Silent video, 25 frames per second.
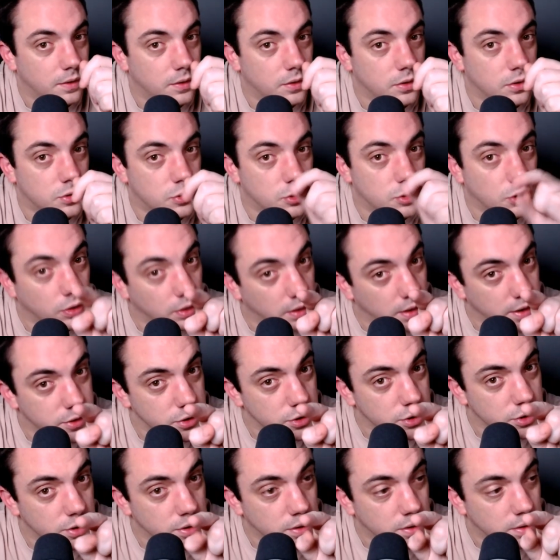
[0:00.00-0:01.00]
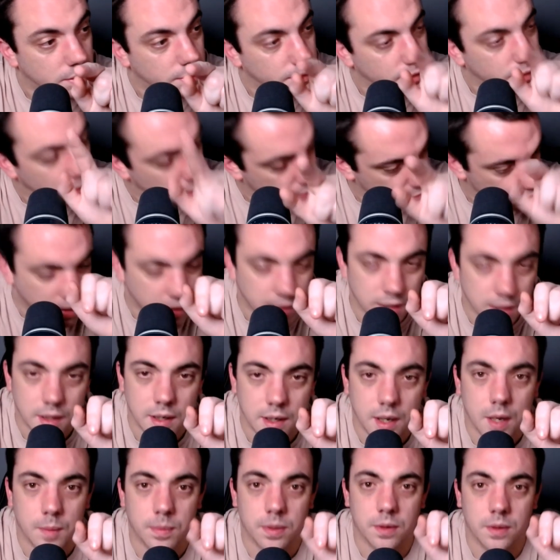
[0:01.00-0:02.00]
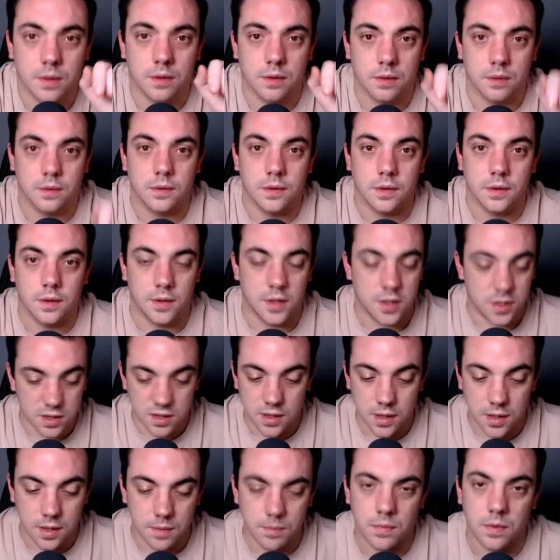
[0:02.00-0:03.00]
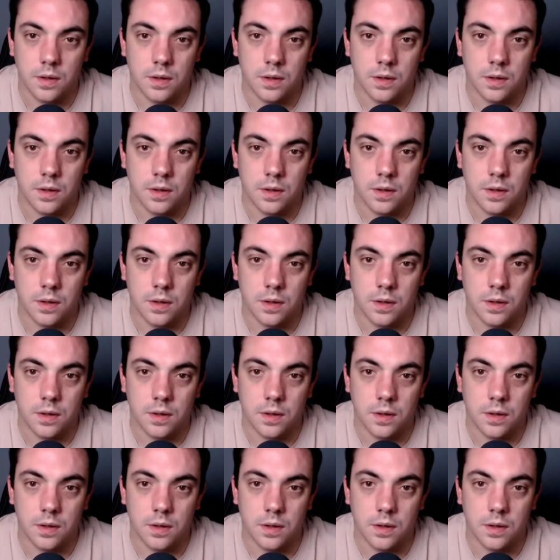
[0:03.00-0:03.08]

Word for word: John Lynch, you traded up. And this is him.